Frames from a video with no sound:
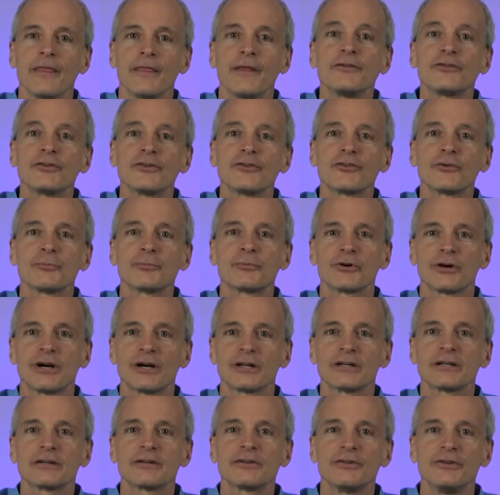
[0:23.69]
This is the
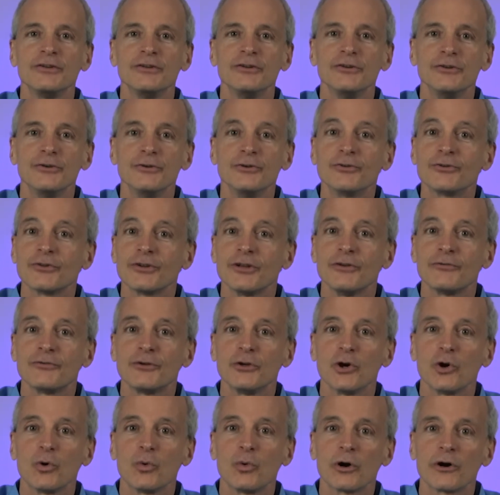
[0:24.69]
product to use if
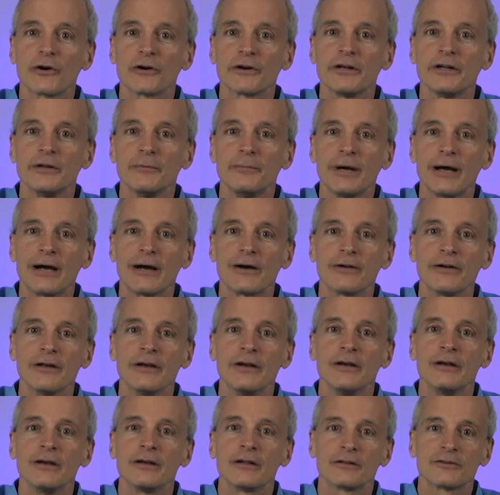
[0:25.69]
you are worried about
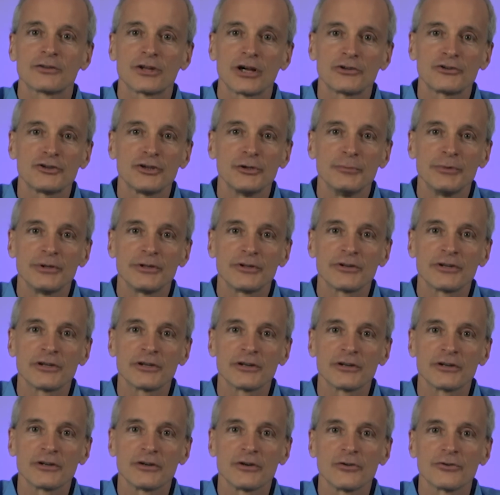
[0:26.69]
touchy
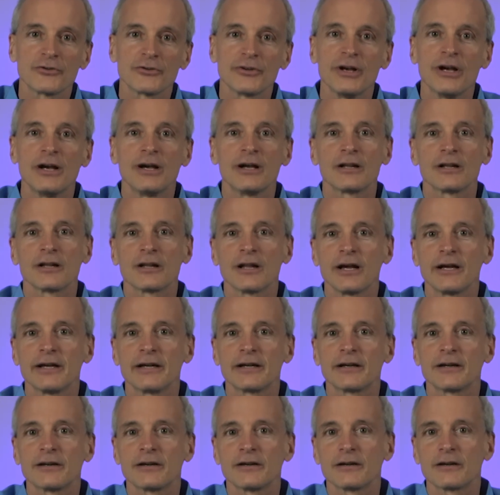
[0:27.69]
materials
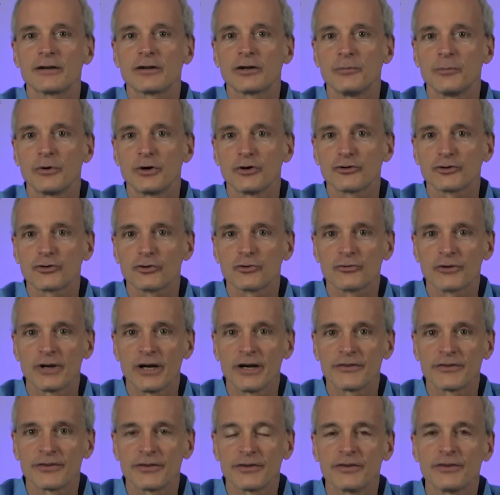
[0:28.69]
like commercial
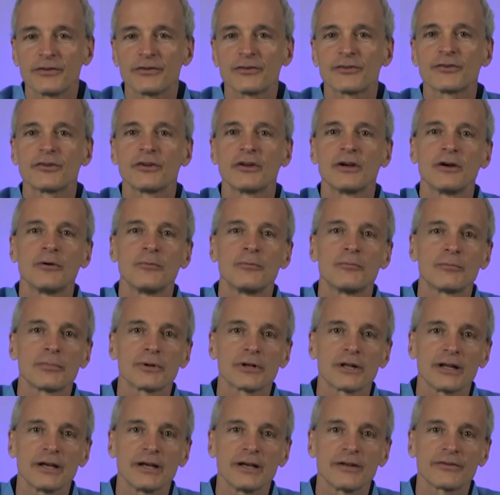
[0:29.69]
resins,
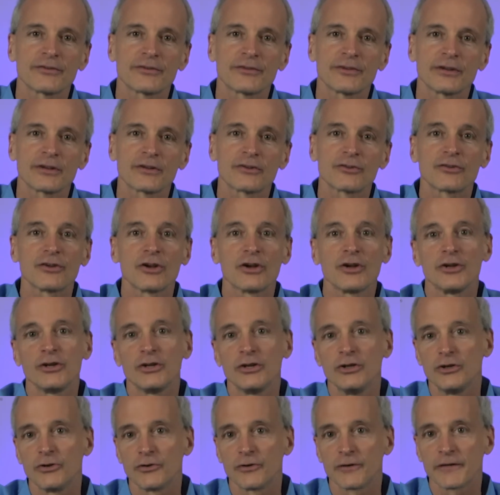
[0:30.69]
plastics,
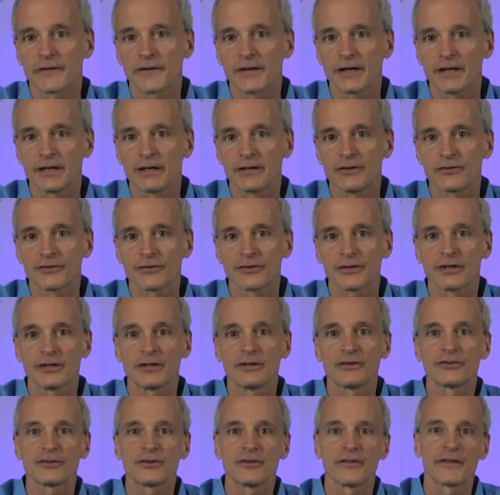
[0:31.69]
urethanes,
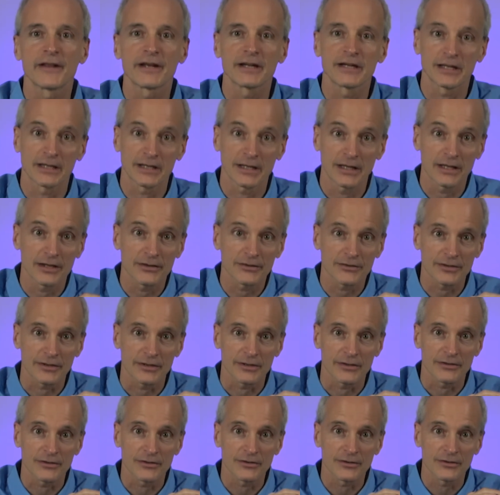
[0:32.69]
and synthetic
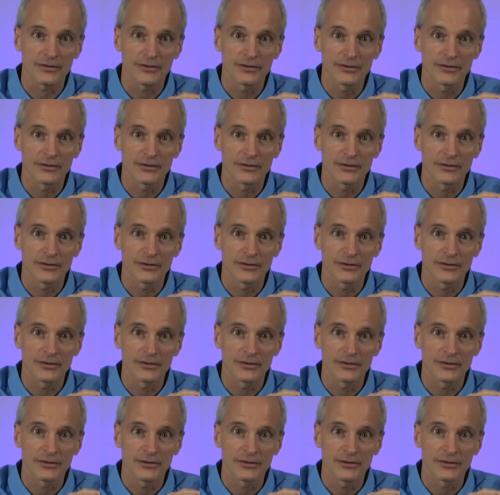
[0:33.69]
gaskets.